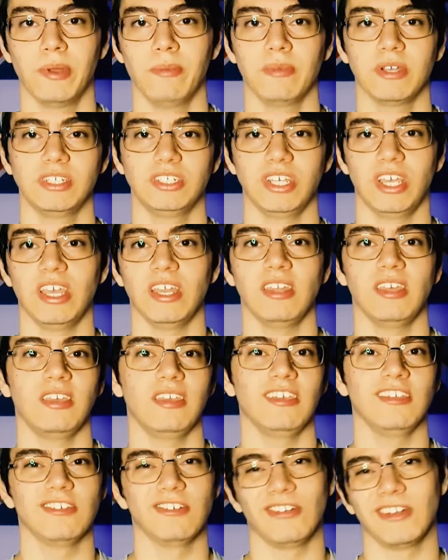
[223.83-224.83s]
much
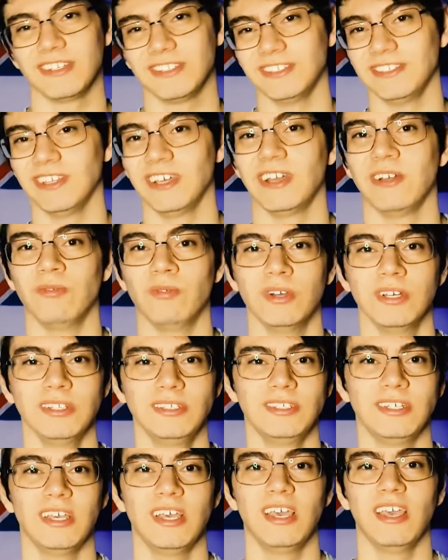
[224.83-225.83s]
any interaction that I
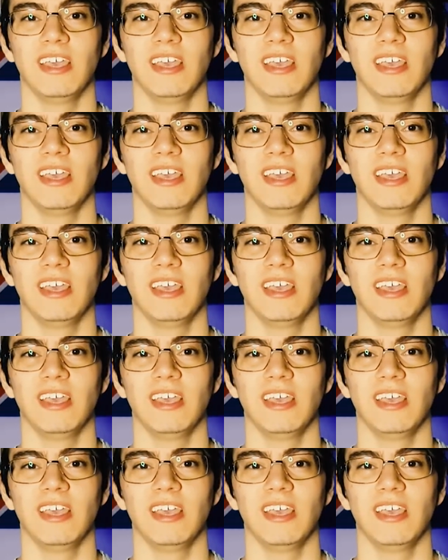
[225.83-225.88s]
want,